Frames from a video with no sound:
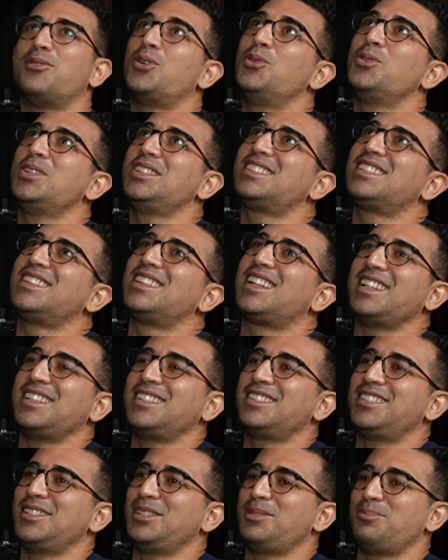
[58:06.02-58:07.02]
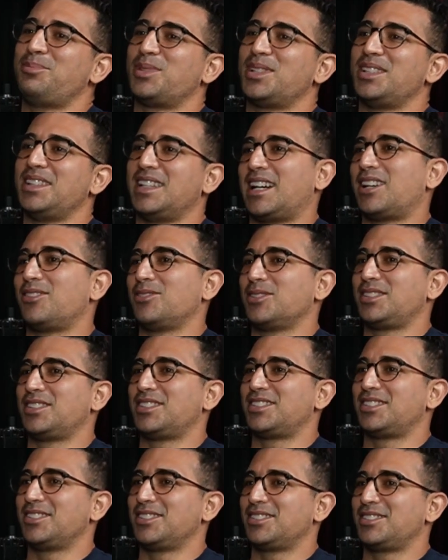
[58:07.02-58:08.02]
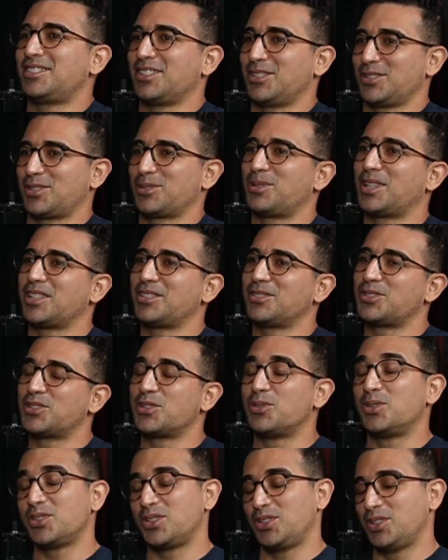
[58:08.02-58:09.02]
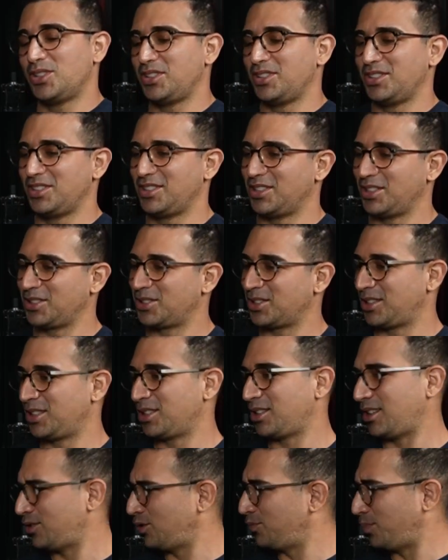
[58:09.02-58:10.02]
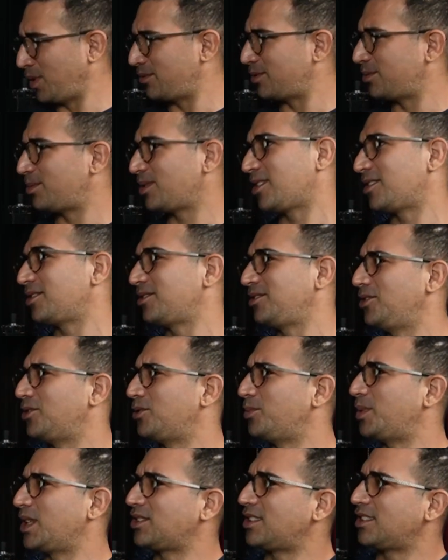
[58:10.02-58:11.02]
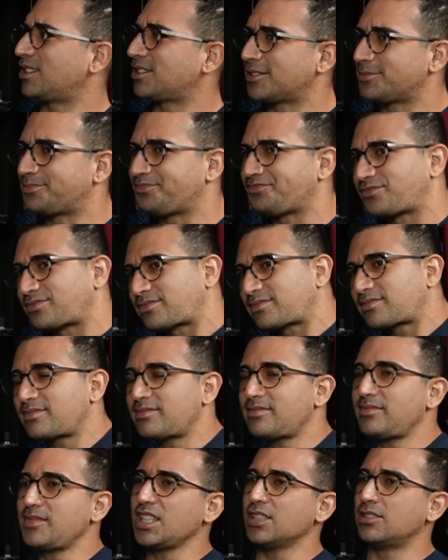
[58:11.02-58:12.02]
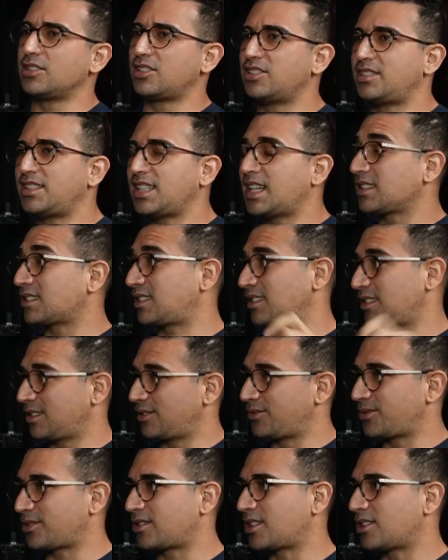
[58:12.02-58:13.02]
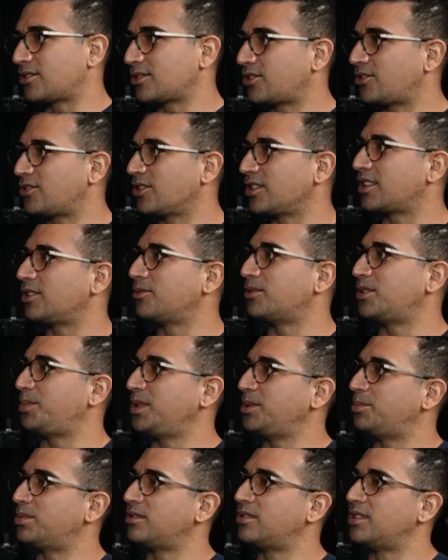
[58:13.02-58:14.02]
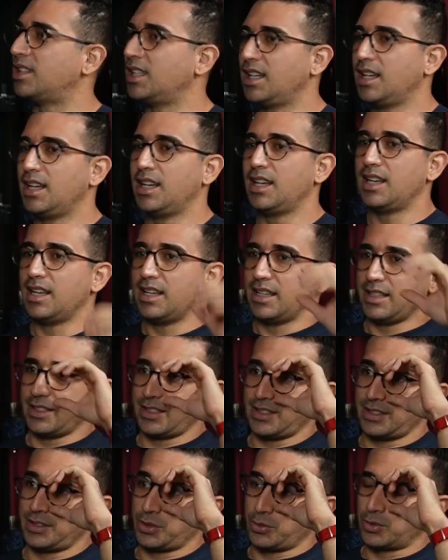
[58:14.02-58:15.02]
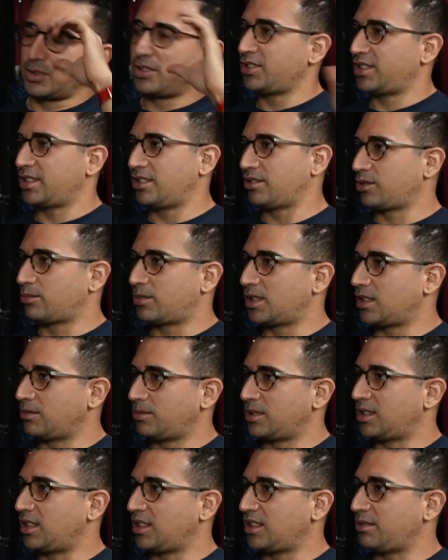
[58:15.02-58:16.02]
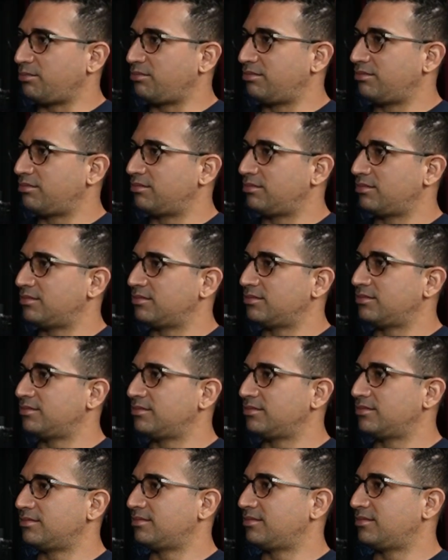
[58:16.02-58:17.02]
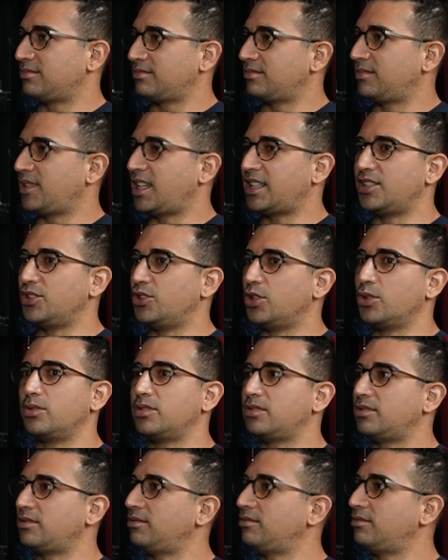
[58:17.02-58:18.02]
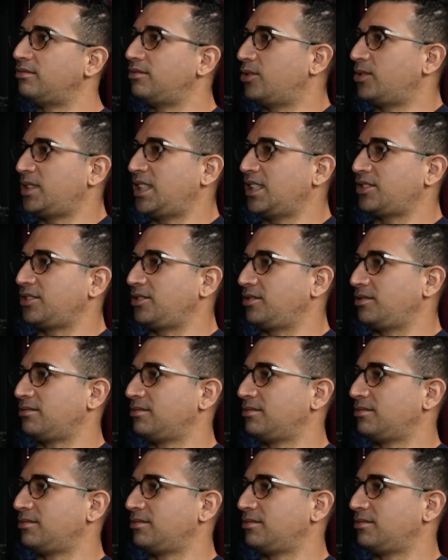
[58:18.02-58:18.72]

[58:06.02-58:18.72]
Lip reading: always liked it, but now it's seltzer water. So a good little, and you probably already know about this. A good tactic if you're out drinking with people is order seltzer water with a lime. Mm-hmm. And then no one asks you.